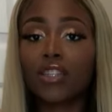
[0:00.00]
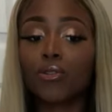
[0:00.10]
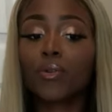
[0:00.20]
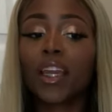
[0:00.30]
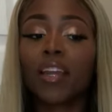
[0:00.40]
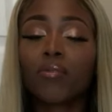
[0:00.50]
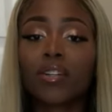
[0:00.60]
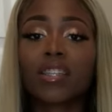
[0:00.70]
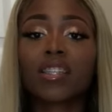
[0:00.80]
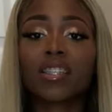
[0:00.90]
So you can
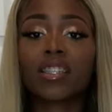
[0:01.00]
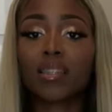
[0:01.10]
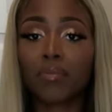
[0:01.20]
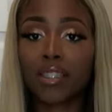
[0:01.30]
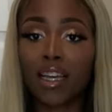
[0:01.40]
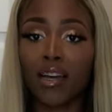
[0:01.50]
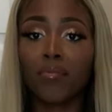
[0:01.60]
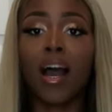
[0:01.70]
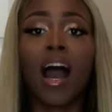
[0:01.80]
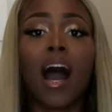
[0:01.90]
wear this in the
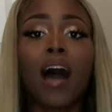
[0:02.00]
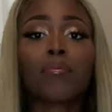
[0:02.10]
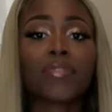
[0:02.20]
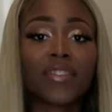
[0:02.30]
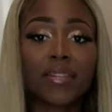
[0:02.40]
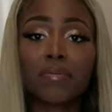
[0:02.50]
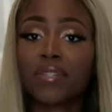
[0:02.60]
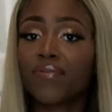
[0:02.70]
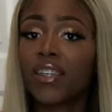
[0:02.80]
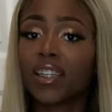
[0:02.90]
summertime. I'm
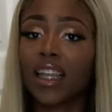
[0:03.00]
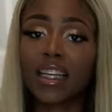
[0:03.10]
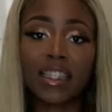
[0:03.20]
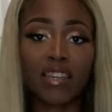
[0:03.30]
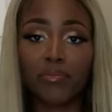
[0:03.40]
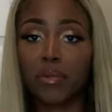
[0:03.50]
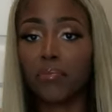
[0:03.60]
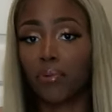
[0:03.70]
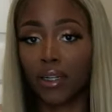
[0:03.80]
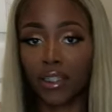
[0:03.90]
feeling like it's giving me
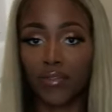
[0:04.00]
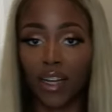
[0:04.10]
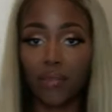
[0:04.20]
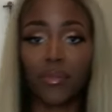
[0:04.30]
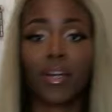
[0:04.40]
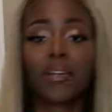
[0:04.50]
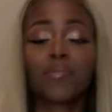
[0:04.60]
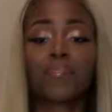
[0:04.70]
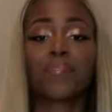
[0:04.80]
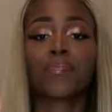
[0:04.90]
brunch vibes,
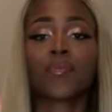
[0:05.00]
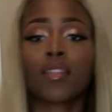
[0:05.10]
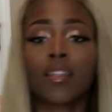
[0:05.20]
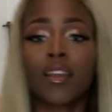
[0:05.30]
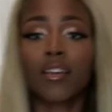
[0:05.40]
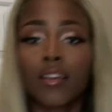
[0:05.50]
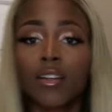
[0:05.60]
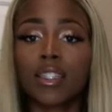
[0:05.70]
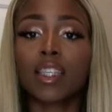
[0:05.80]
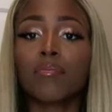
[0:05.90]
okay?
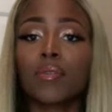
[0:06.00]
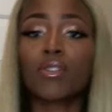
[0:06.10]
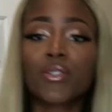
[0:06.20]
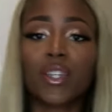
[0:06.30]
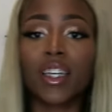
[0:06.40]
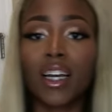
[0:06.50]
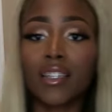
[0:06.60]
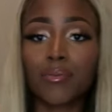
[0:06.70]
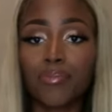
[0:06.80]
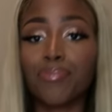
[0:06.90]
Tell me what you think,
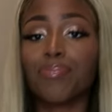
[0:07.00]
guys.